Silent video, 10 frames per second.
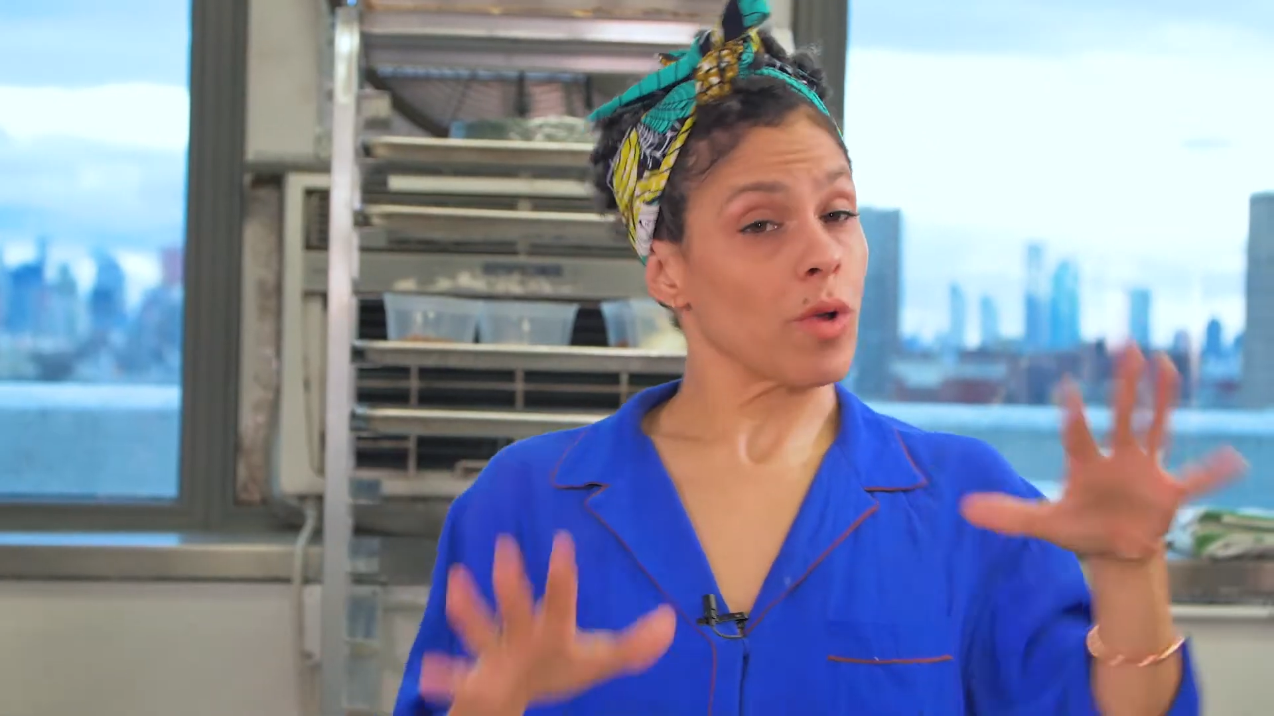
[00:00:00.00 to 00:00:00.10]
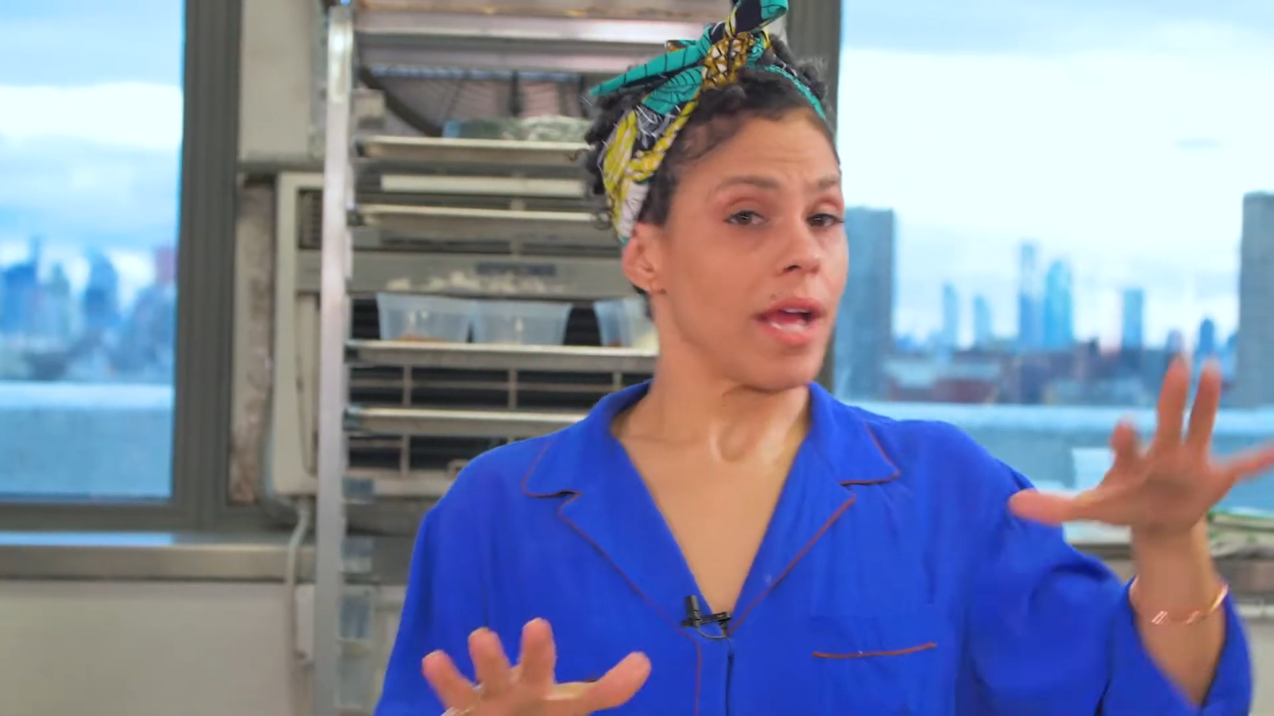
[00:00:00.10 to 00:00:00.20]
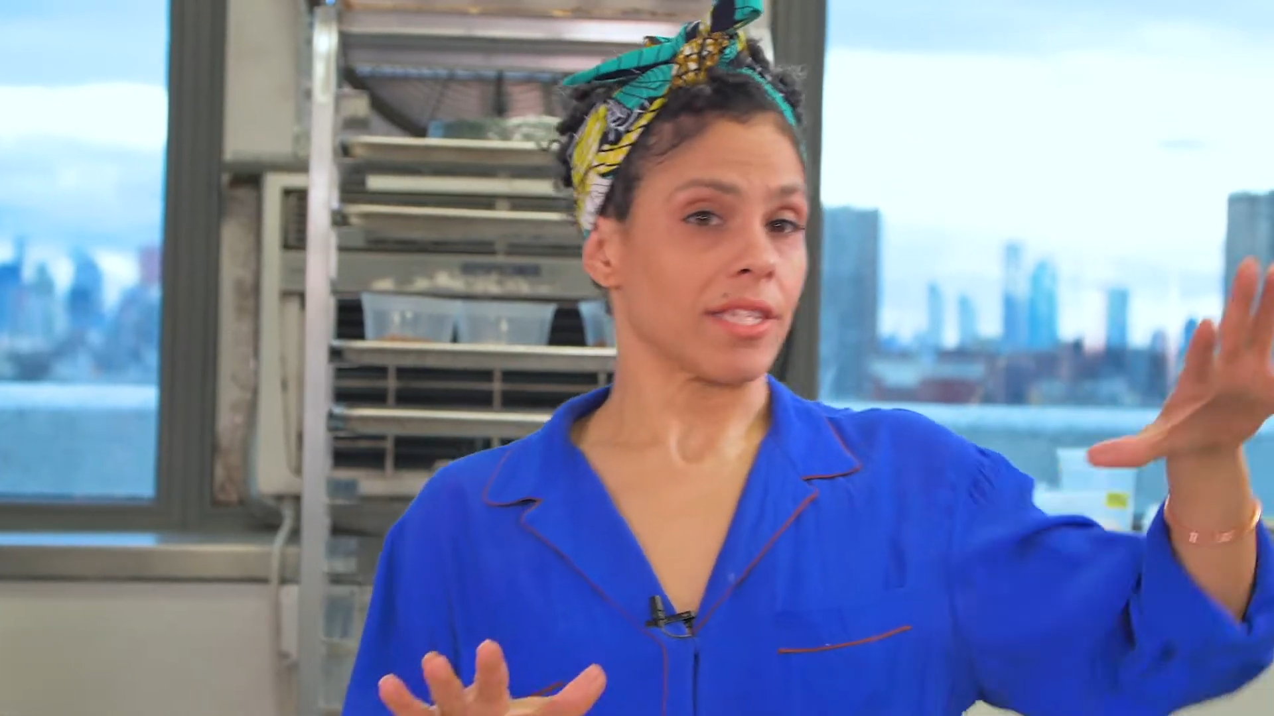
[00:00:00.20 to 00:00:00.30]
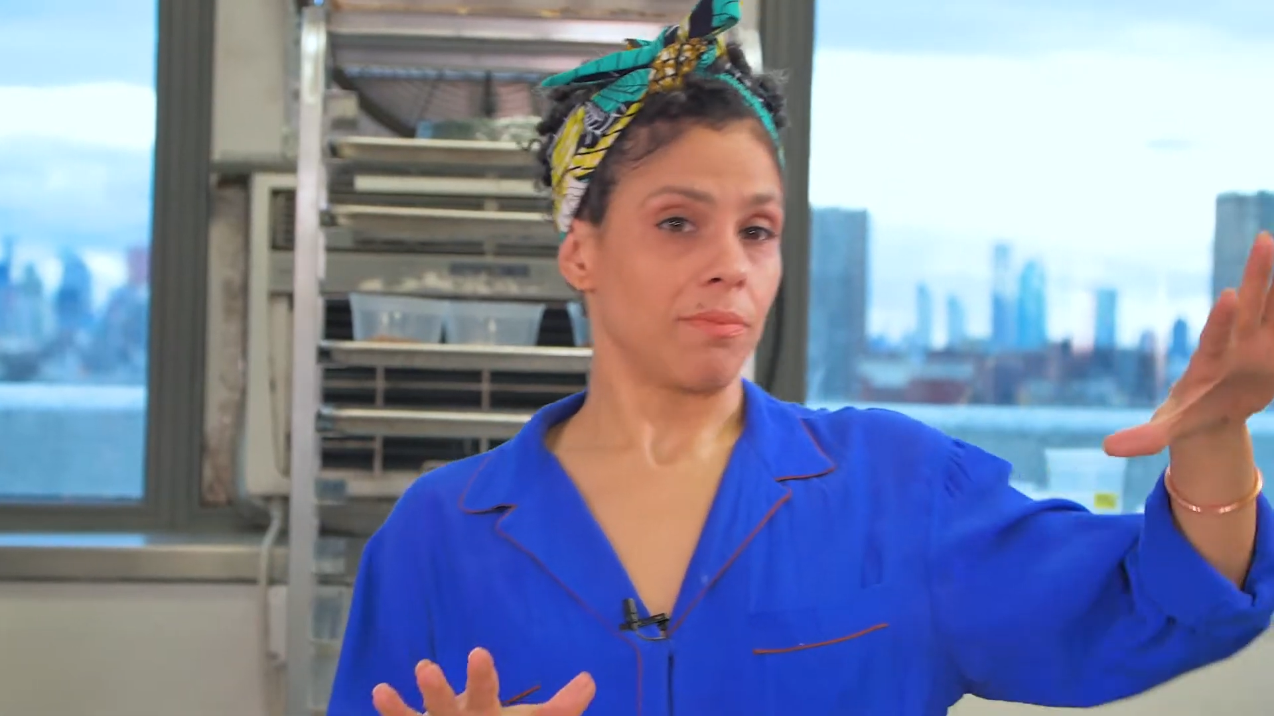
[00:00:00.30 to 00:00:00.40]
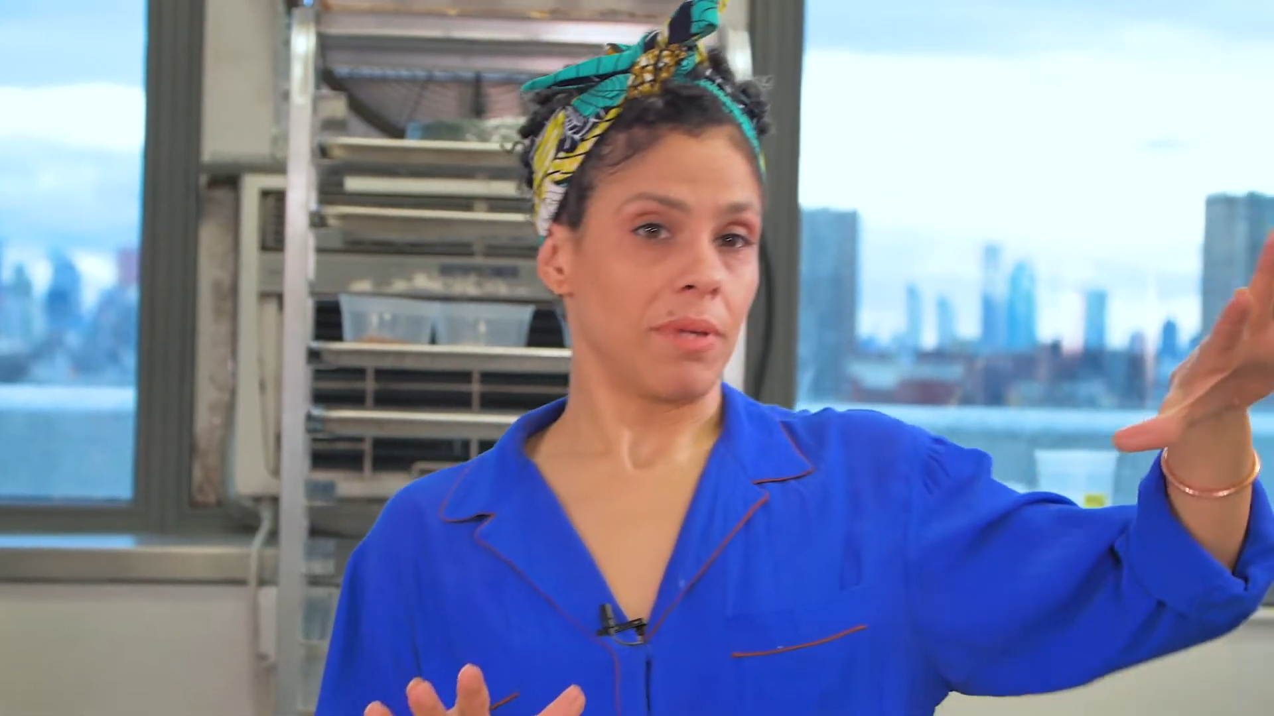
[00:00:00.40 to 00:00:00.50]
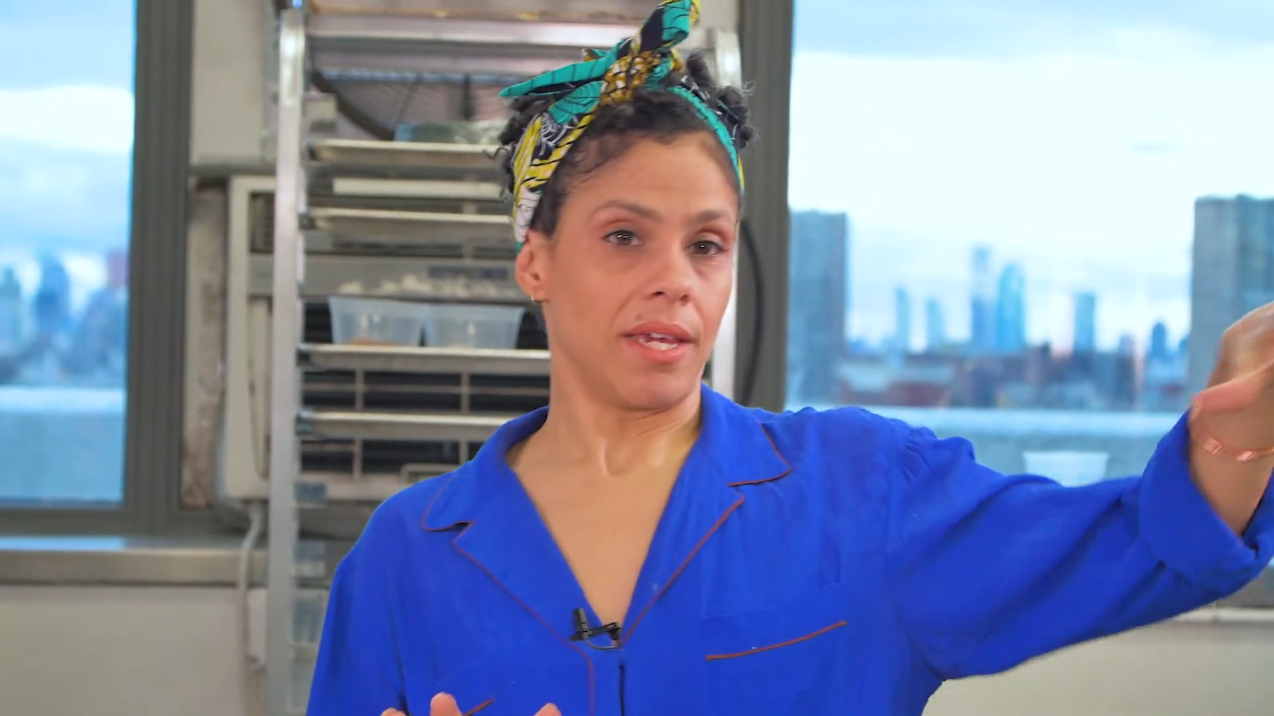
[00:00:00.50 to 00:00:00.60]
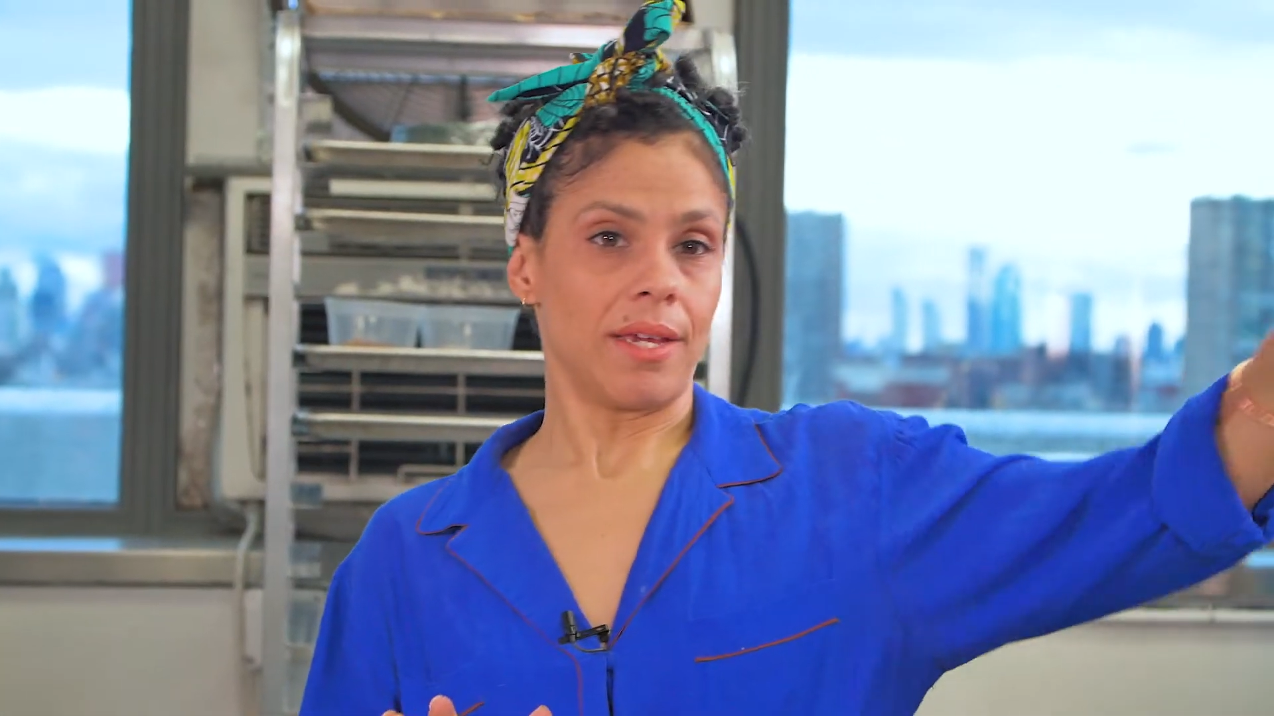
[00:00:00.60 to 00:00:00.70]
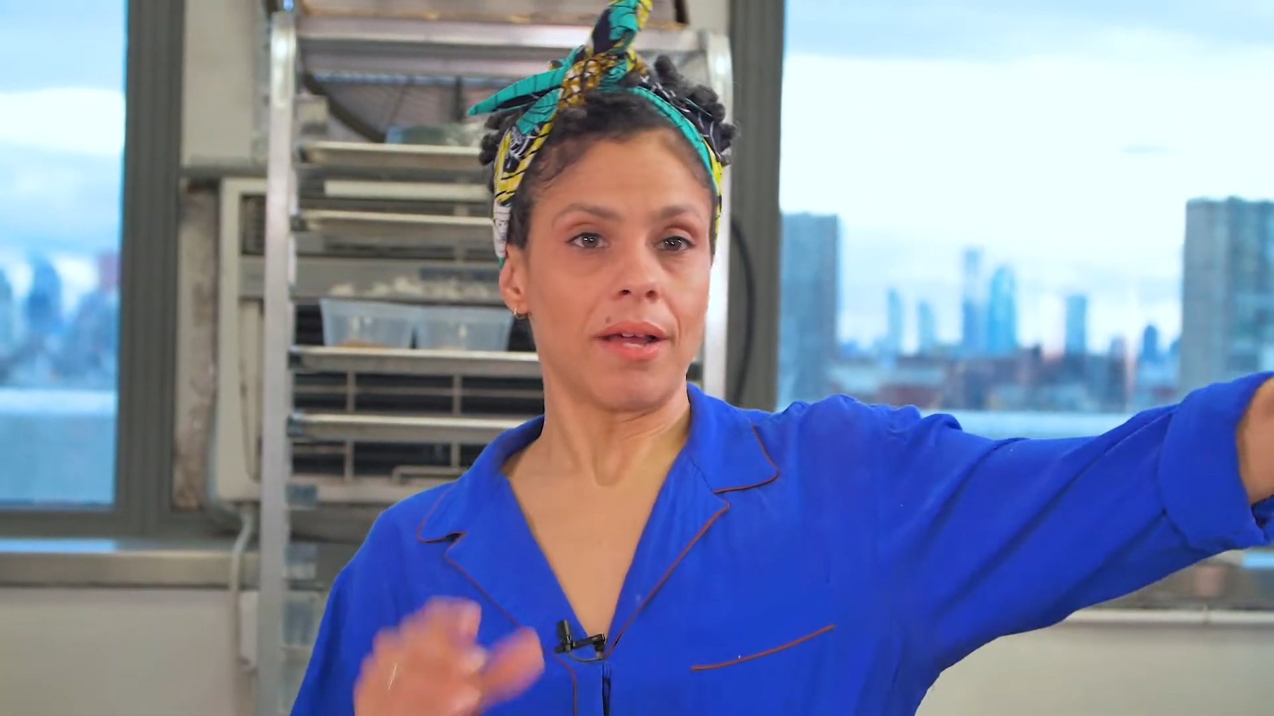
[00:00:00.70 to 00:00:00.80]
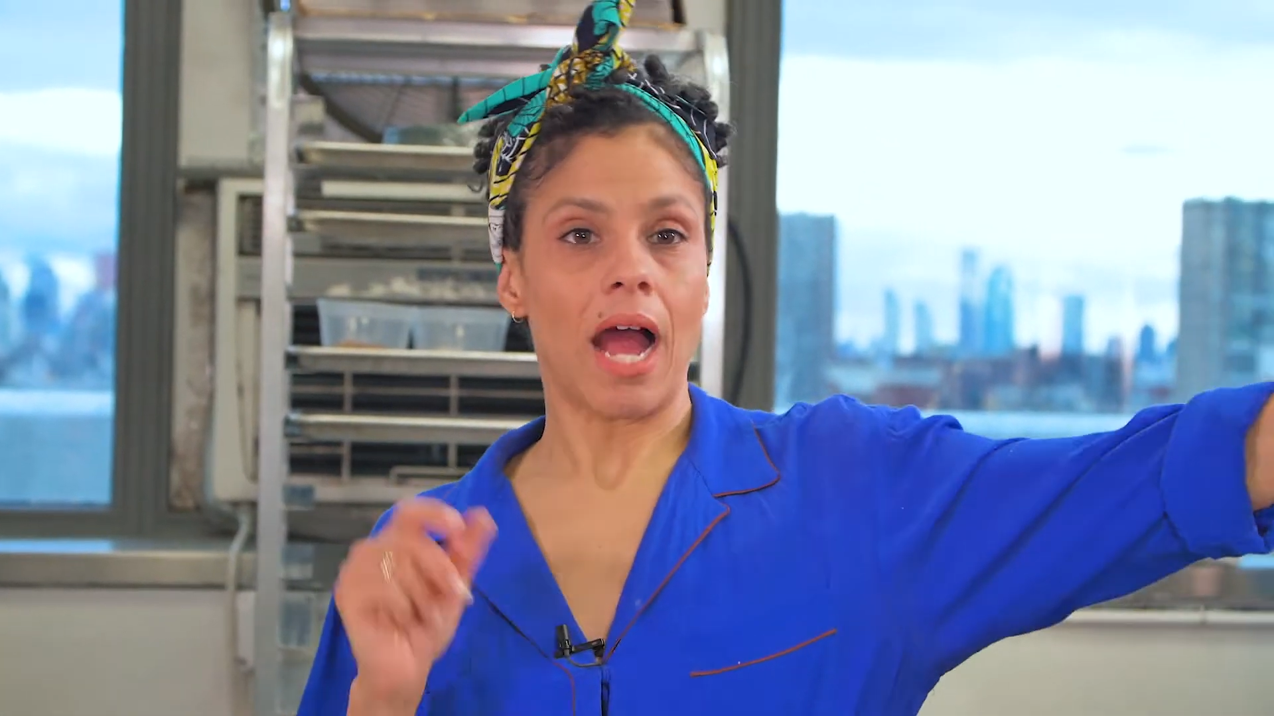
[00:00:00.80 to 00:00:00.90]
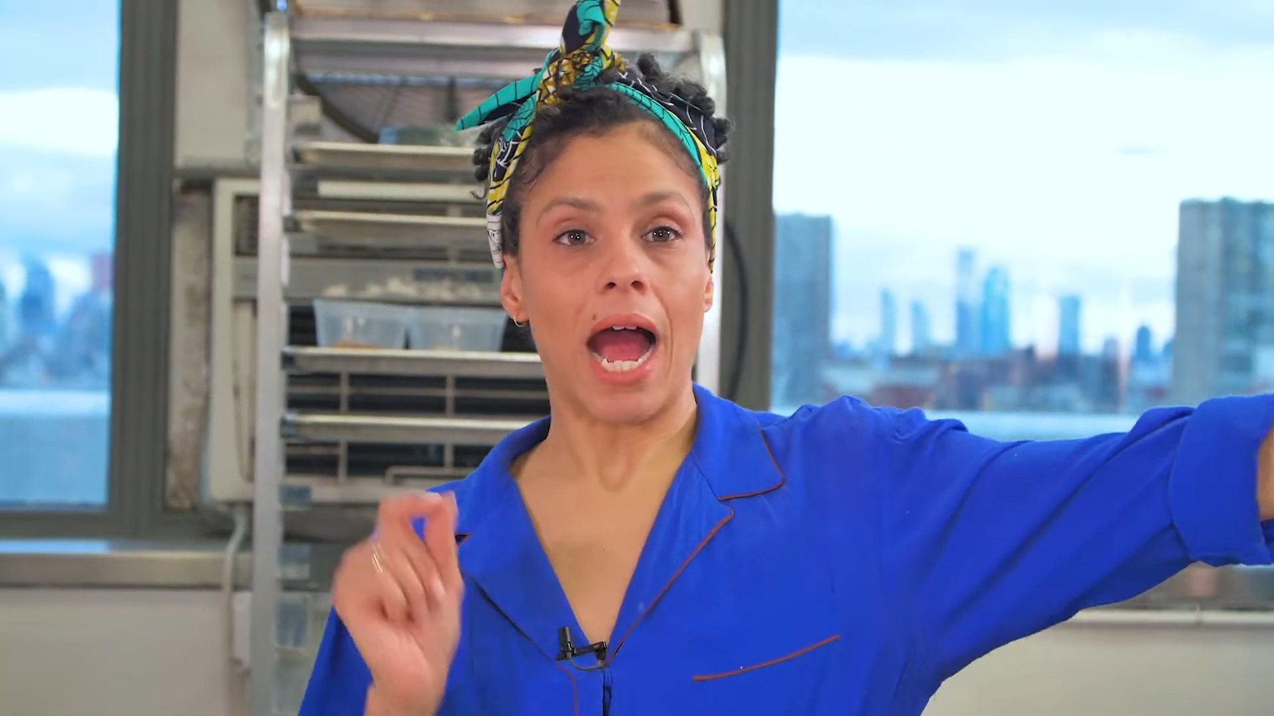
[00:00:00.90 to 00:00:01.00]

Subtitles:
recipe